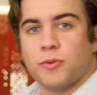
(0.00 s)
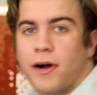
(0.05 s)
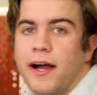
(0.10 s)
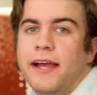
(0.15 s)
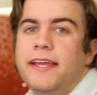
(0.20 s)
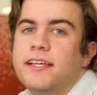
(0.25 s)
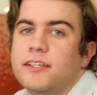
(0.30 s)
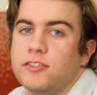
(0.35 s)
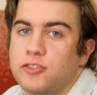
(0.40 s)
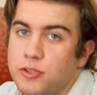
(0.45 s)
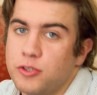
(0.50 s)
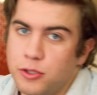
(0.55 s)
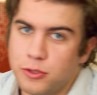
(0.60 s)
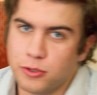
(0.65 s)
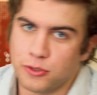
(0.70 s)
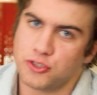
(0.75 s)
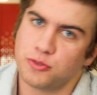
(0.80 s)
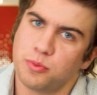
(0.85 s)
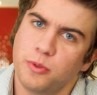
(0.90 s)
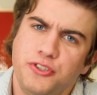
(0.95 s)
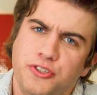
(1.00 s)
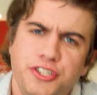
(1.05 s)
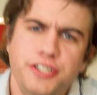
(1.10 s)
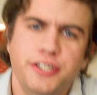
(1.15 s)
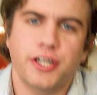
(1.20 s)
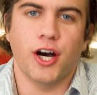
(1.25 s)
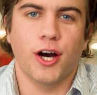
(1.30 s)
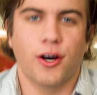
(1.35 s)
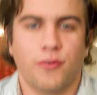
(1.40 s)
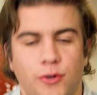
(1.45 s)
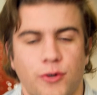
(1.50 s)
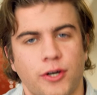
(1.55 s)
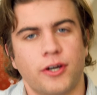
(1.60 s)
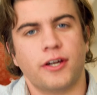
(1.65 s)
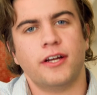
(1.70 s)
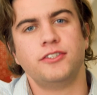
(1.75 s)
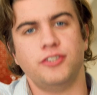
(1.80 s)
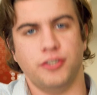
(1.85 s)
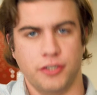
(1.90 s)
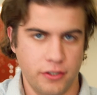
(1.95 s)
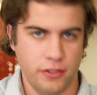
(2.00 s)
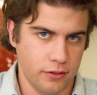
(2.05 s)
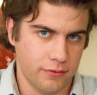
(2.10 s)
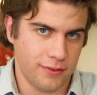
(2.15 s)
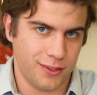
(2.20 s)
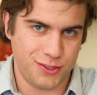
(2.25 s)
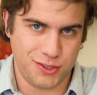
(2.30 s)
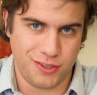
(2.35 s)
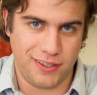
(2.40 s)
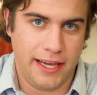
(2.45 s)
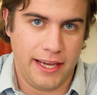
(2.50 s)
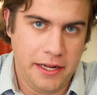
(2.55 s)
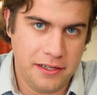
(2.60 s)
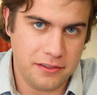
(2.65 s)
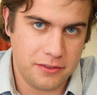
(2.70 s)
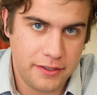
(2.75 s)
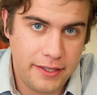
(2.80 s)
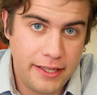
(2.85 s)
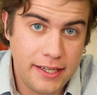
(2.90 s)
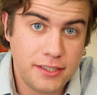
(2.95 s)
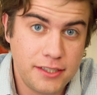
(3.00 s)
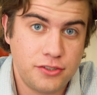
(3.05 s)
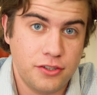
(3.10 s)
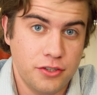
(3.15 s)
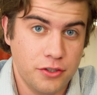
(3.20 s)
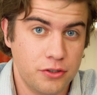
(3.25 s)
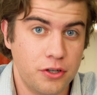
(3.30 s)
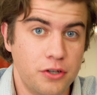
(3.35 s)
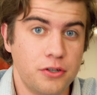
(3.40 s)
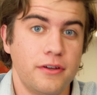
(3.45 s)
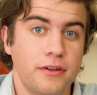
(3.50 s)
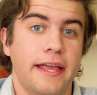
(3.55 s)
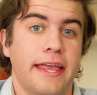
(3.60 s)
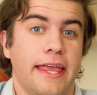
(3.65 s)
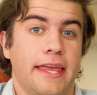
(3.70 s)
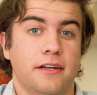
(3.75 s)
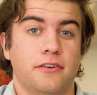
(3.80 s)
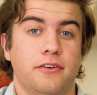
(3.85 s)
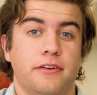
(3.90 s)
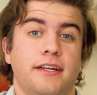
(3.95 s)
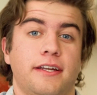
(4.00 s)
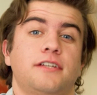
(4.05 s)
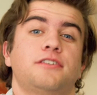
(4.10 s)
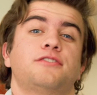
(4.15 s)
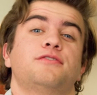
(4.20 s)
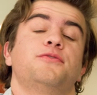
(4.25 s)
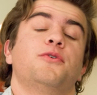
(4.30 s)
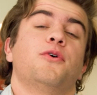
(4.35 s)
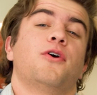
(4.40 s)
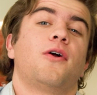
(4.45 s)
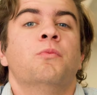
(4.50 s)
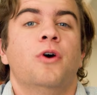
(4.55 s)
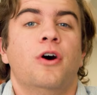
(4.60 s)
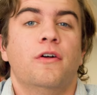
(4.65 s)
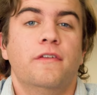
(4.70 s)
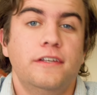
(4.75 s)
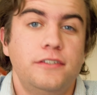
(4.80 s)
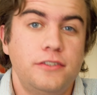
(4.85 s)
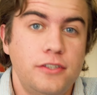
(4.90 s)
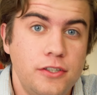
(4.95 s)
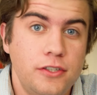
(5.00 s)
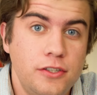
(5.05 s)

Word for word: why is Google switching over to Universal Analytics to Google Analytics 4? Well, this